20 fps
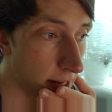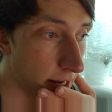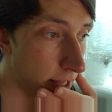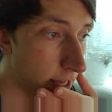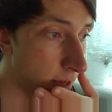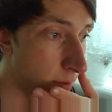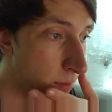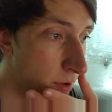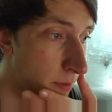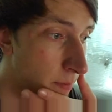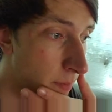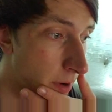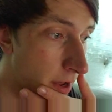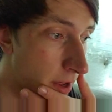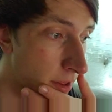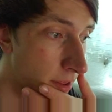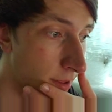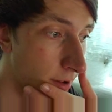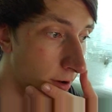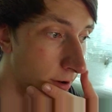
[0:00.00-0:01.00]
Liam and
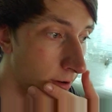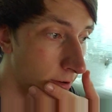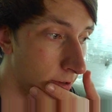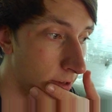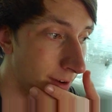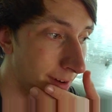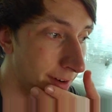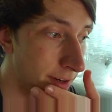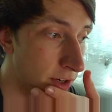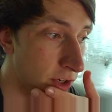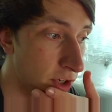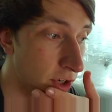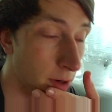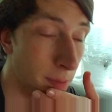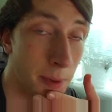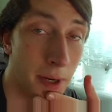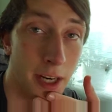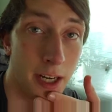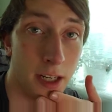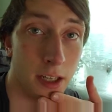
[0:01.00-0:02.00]
Beth are going
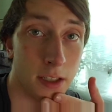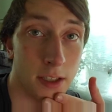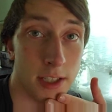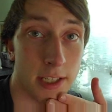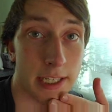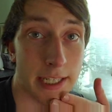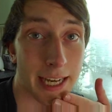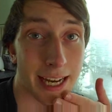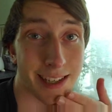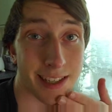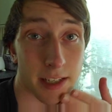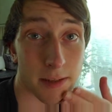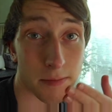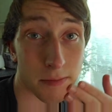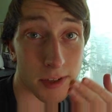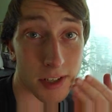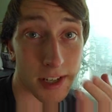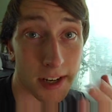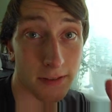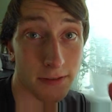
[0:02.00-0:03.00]
shopping to get
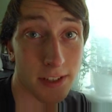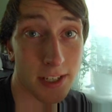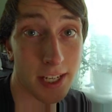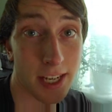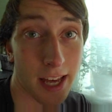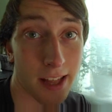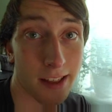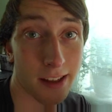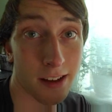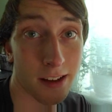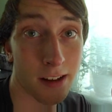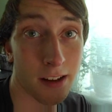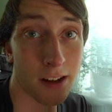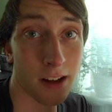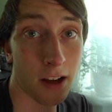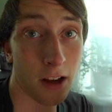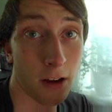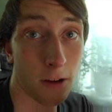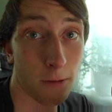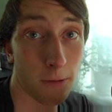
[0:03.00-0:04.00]
some stuff together
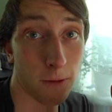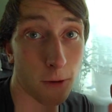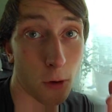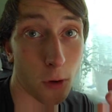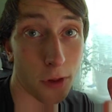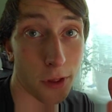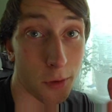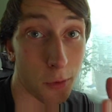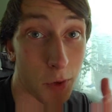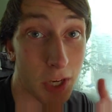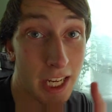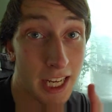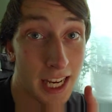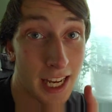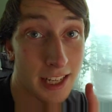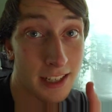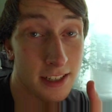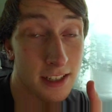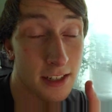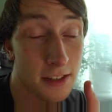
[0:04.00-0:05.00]
for the
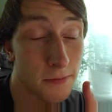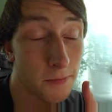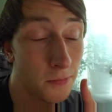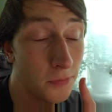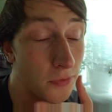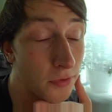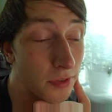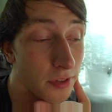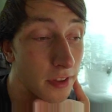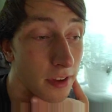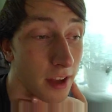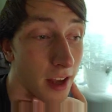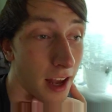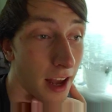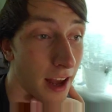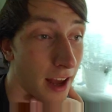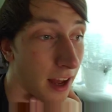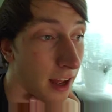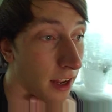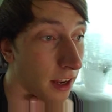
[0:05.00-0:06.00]
weekend
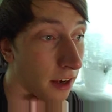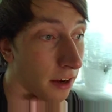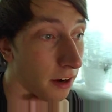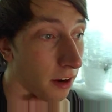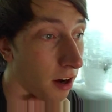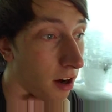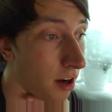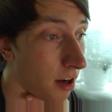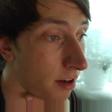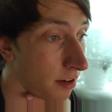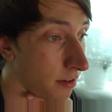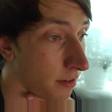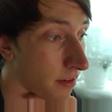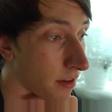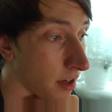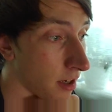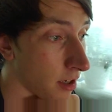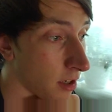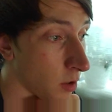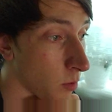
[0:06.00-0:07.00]
and I
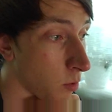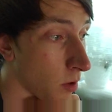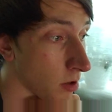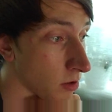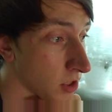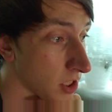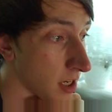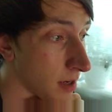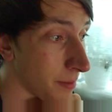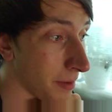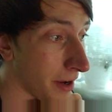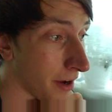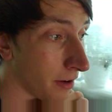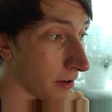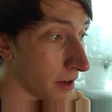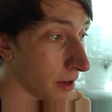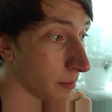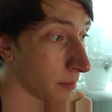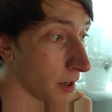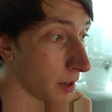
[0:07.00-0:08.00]
think whilst I'm
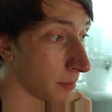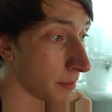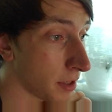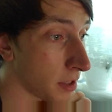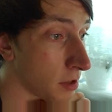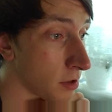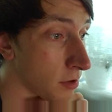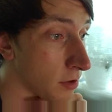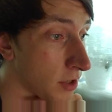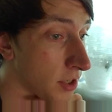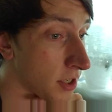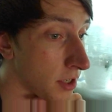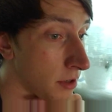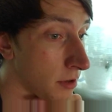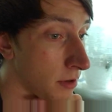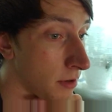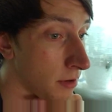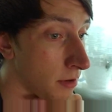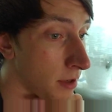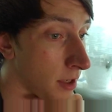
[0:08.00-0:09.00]
out it might be good
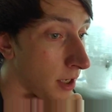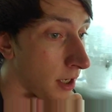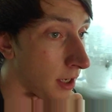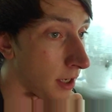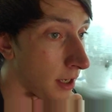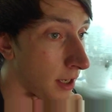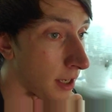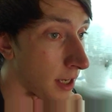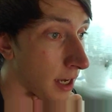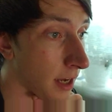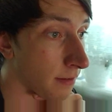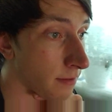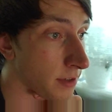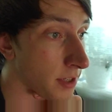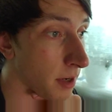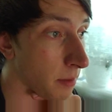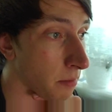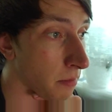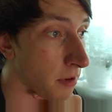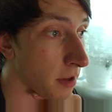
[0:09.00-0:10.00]
to have
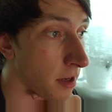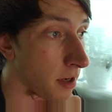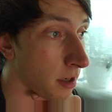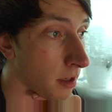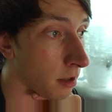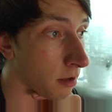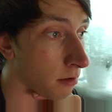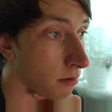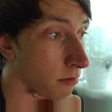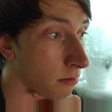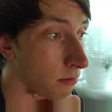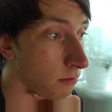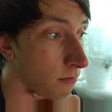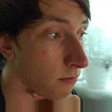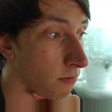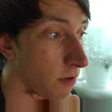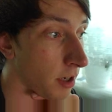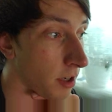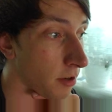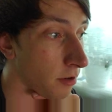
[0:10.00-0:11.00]
something
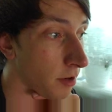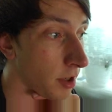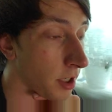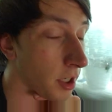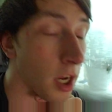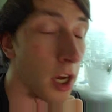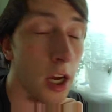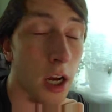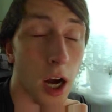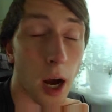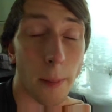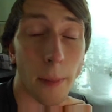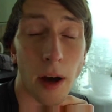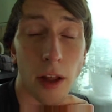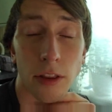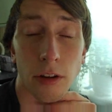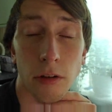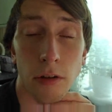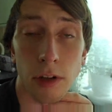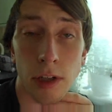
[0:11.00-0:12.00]
rendering. I
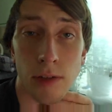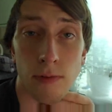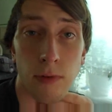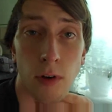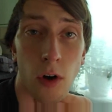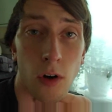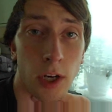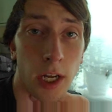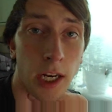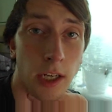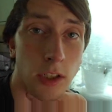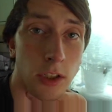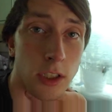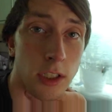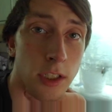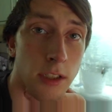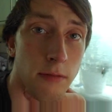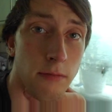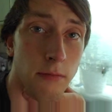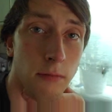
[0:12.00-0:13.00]
might do this vlog
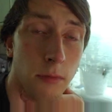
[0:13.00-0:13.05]
actually.